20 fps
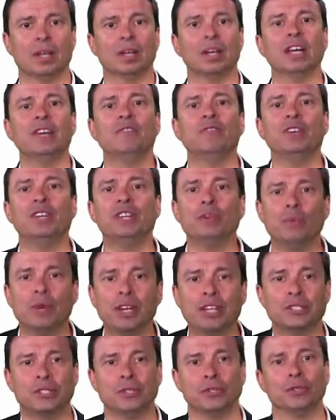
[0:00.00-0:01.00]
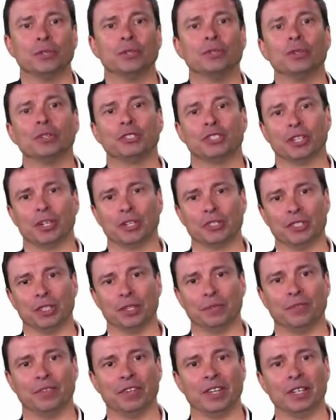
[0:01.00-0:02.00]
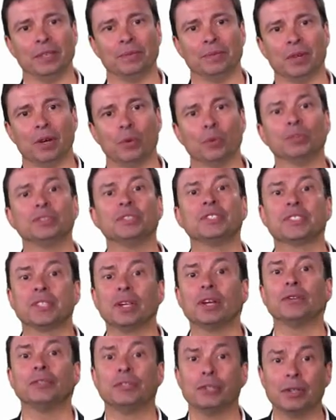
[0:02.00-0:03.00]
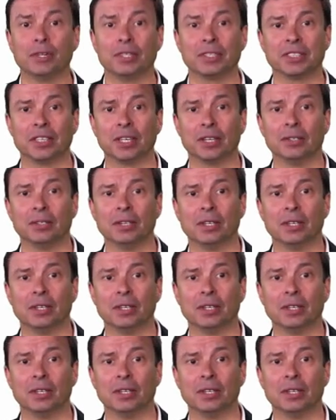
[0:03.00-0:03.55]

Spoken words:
If for any reason you're not charging a fee and want to start doing so,